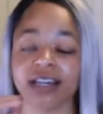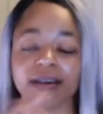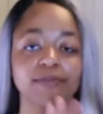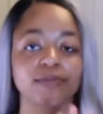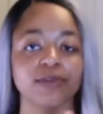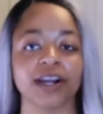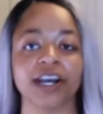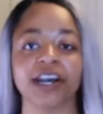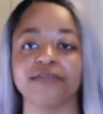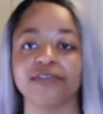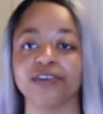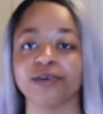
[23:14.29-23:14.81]
a
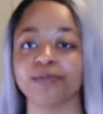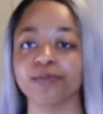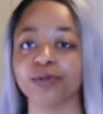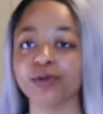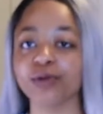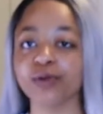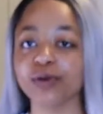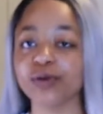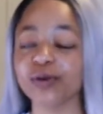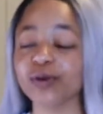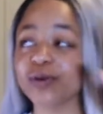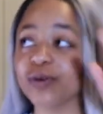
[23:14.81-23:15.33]
private
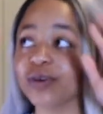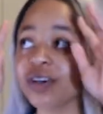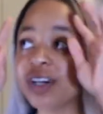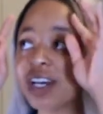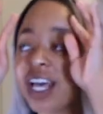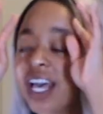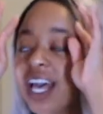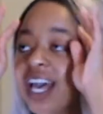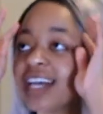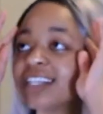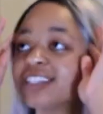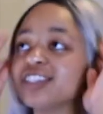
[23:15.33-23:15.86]
pool,
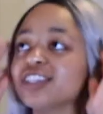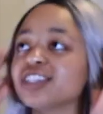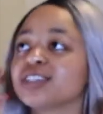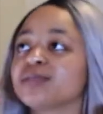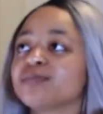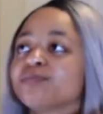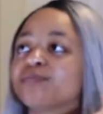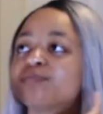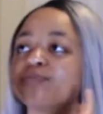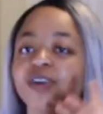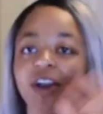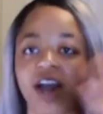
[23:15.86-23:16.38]

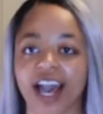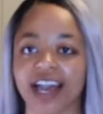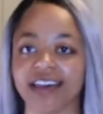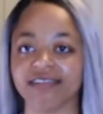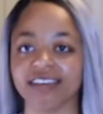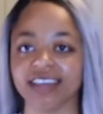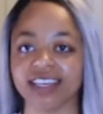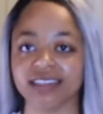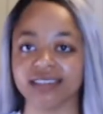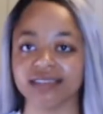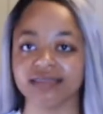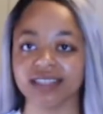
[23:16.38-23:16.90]
just
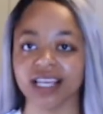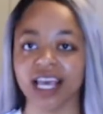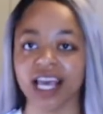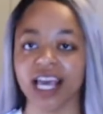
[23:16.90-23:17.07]
private.